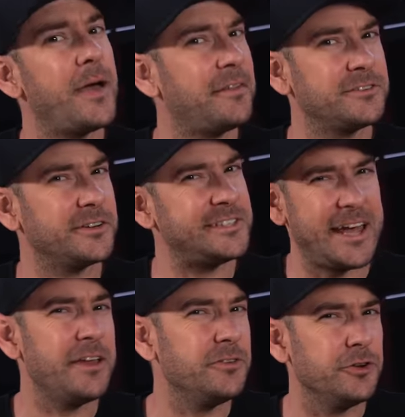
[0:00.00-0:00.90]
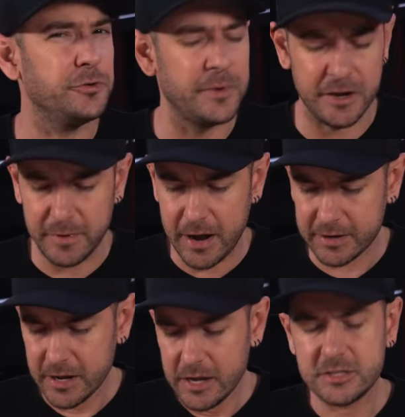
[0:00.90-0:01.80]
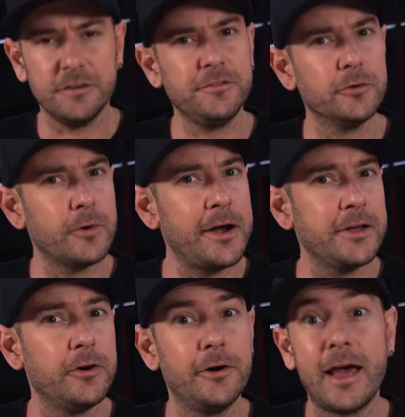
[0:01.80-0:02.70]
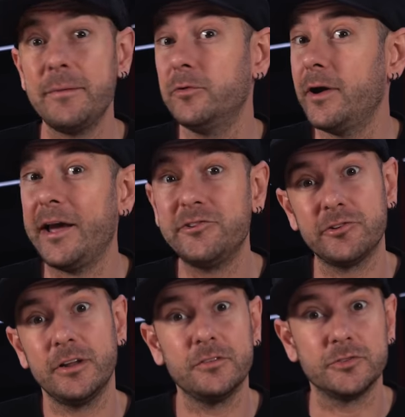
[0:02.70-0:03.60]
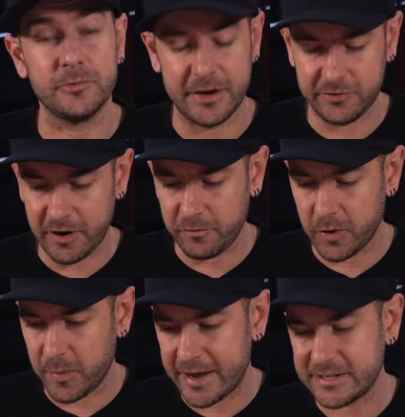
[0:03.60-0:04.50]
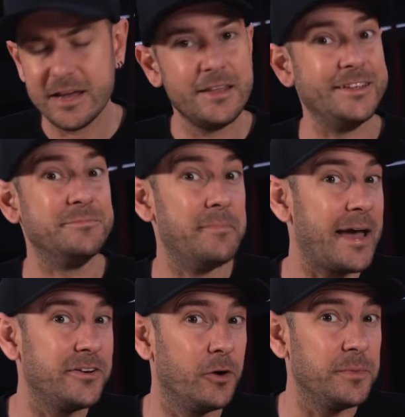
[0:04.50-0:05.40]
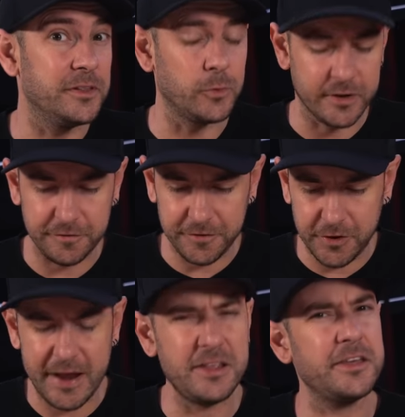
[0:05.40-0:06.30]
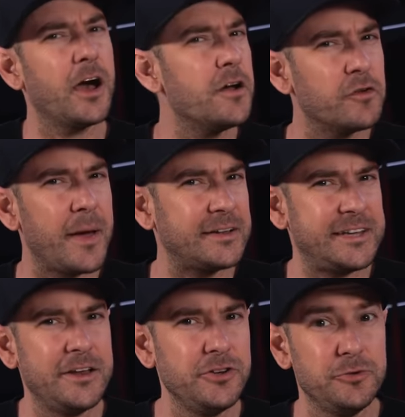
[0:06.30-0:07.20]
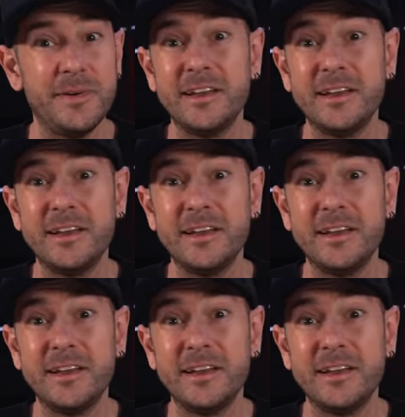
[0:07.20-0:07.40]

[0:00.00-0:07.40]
about the sort of 10 newton meter mark. So if you're running on a more entry level direct drive wheelbase, this may not be the wheel for you. Anything over about 10 newton